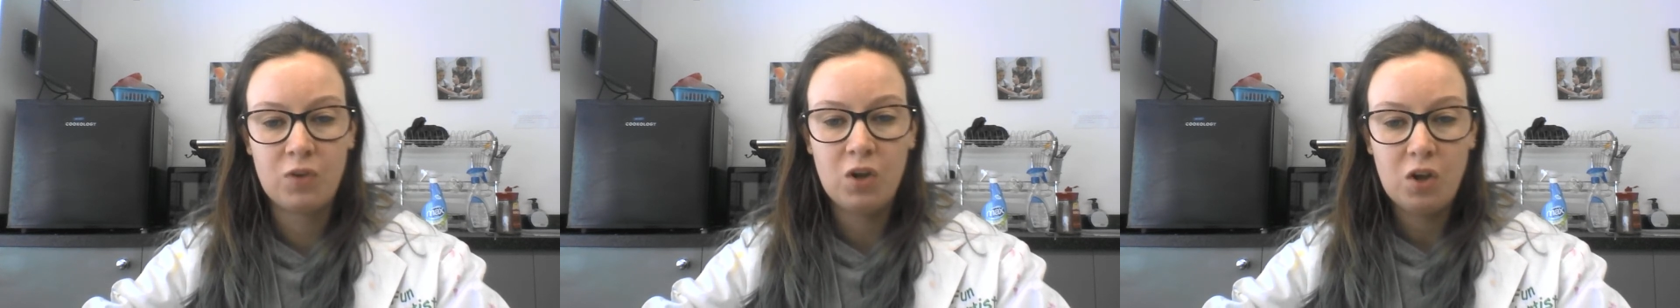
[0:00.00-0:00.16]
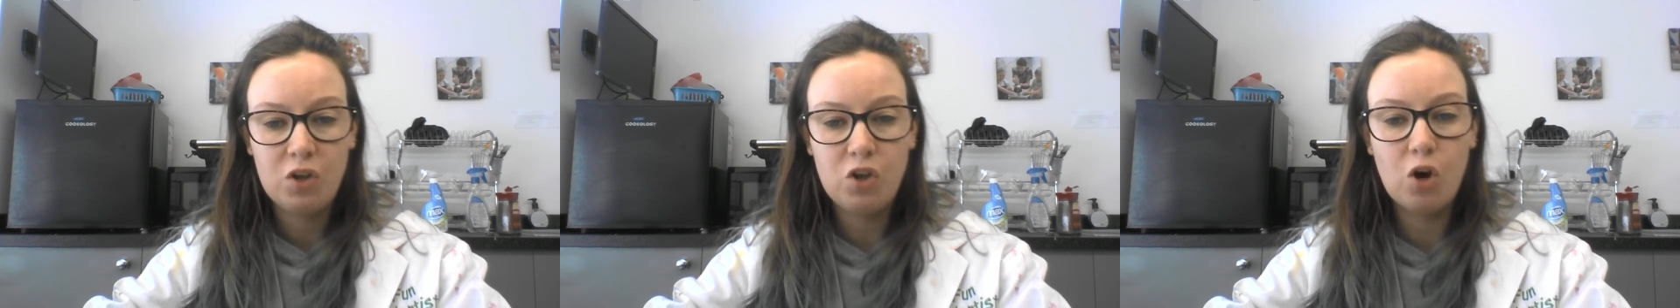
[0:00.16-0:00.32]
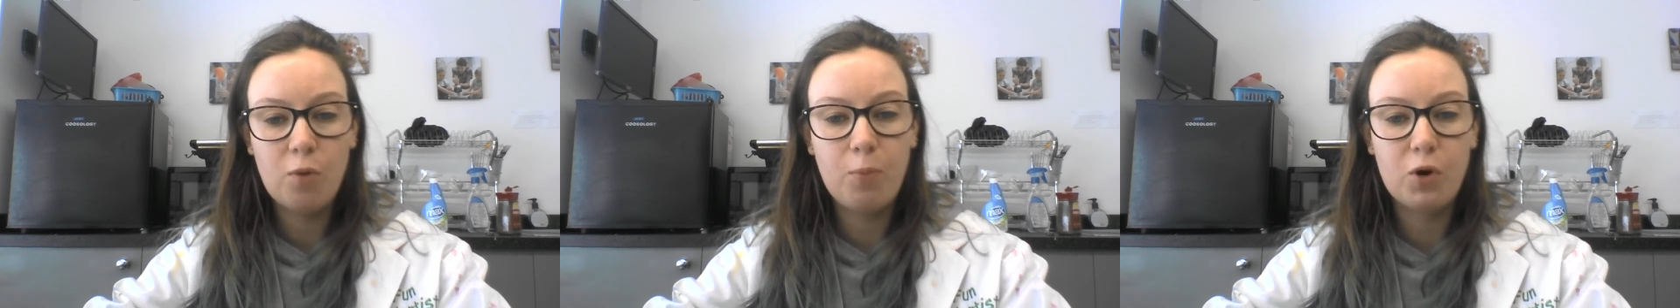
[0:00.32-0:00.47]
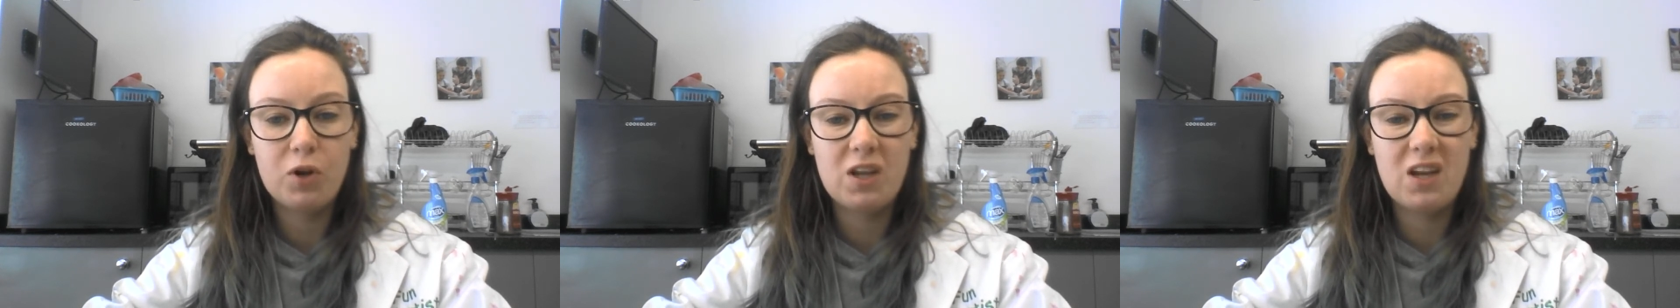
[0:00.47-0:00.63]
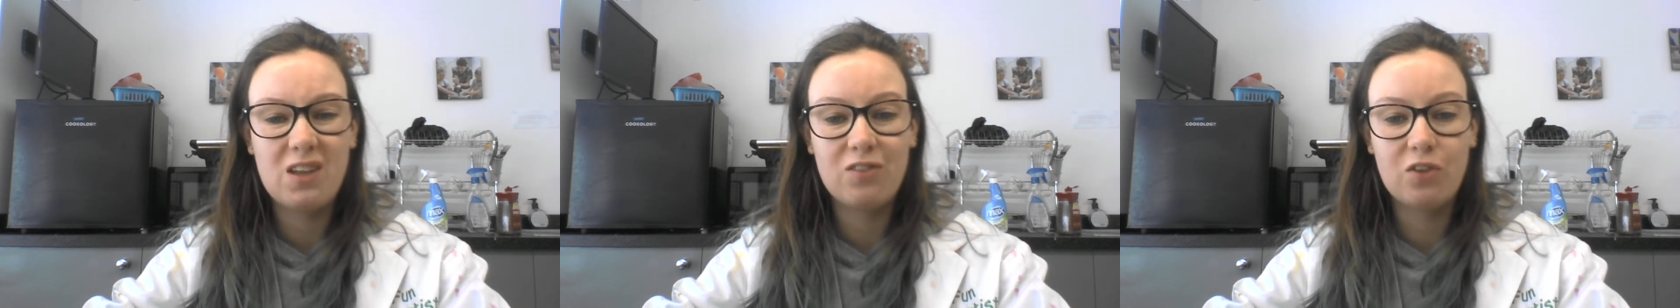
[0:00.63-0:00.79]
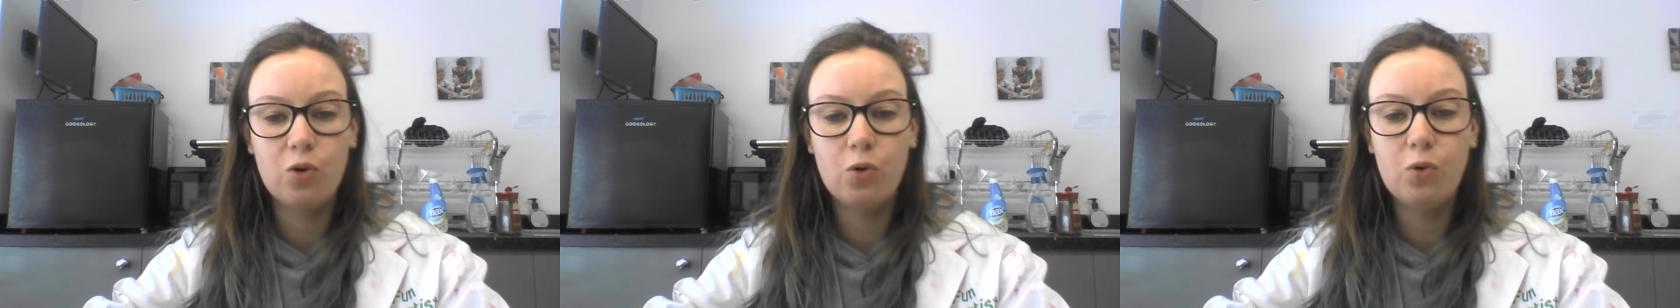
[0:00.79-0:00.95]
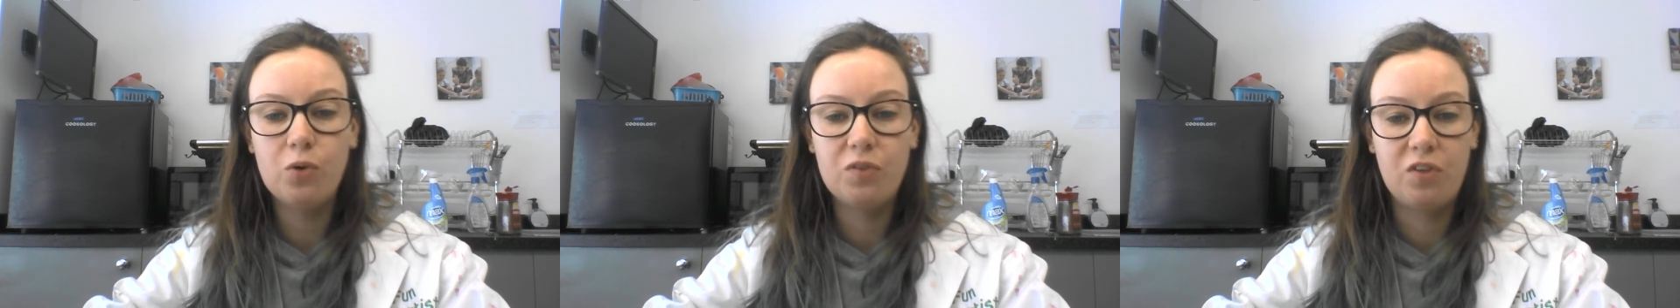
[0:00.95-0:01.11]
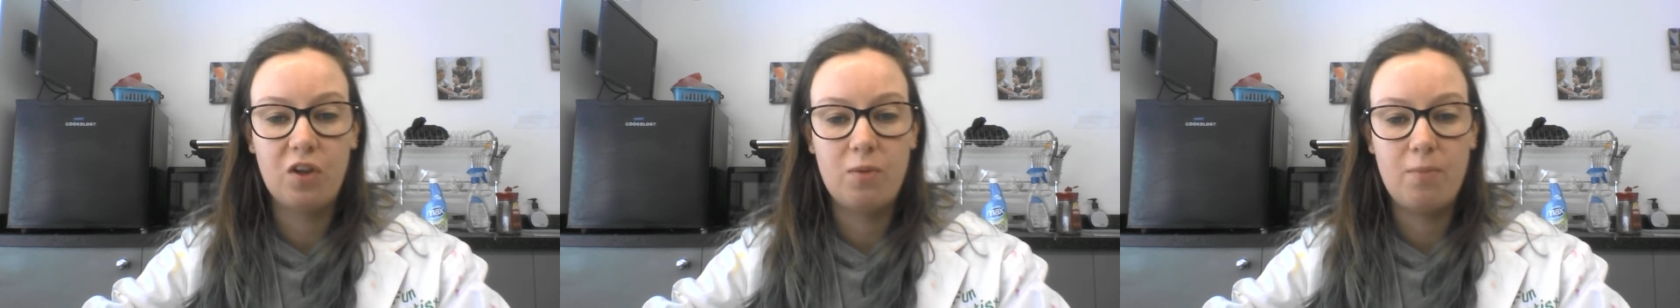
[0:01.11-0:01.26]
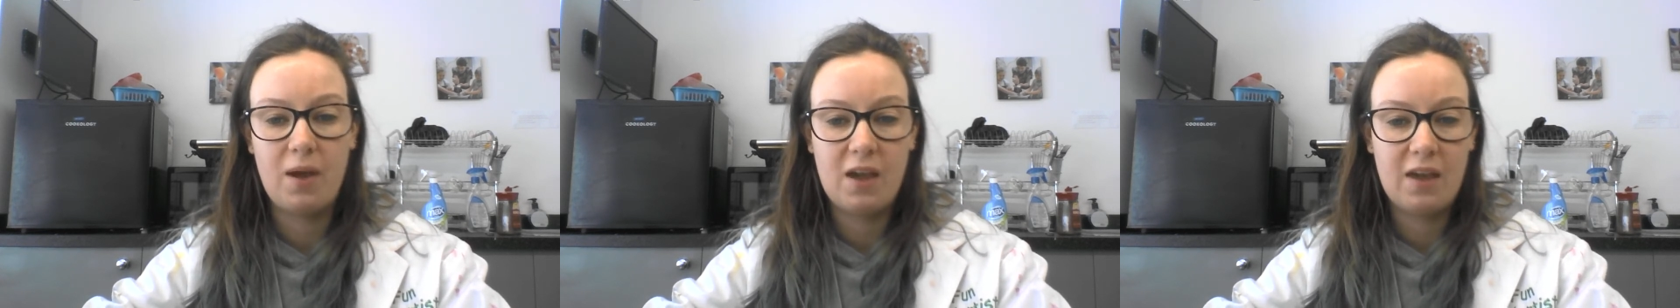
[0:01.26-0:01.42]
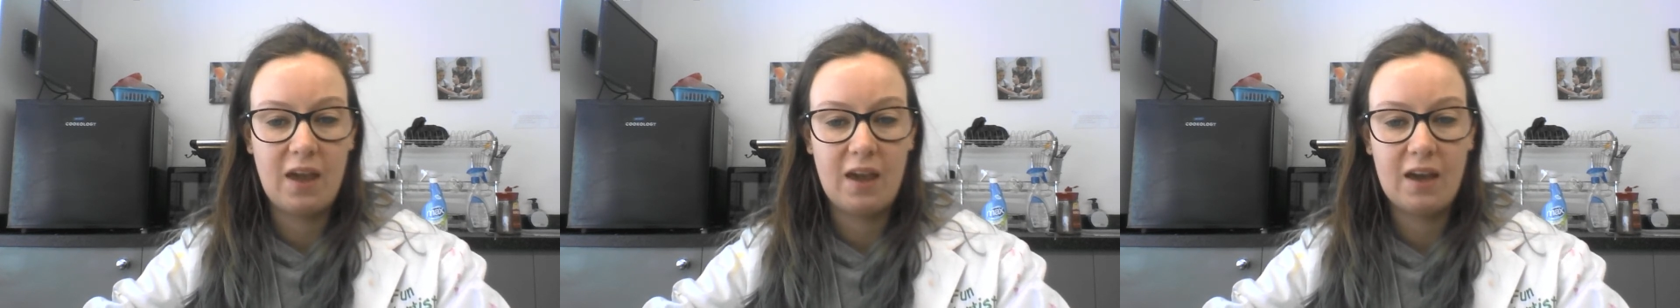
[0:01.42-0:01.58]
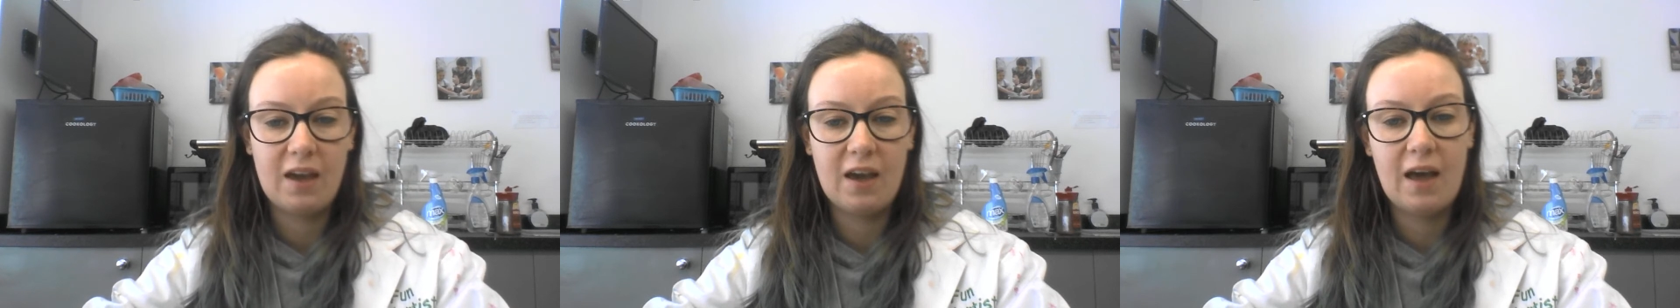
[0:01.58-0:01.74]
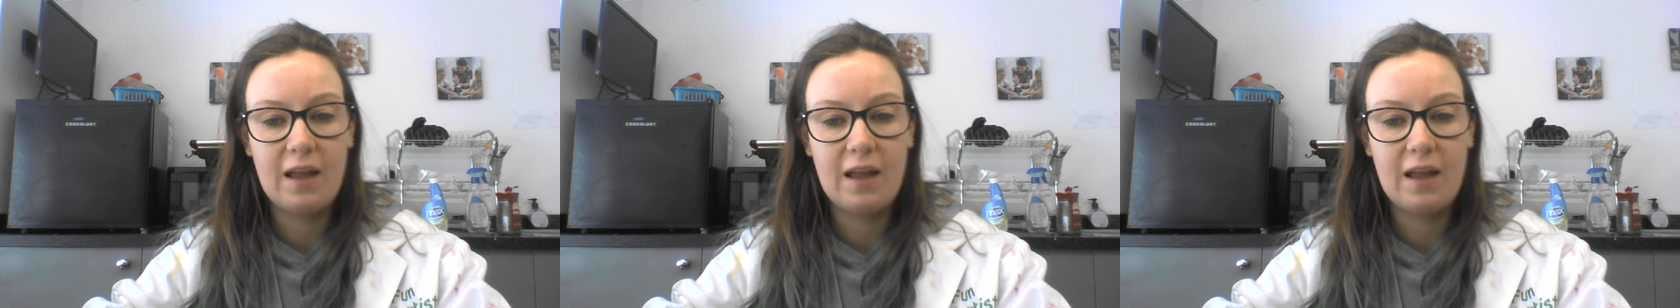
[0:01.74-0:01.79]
Your body is also making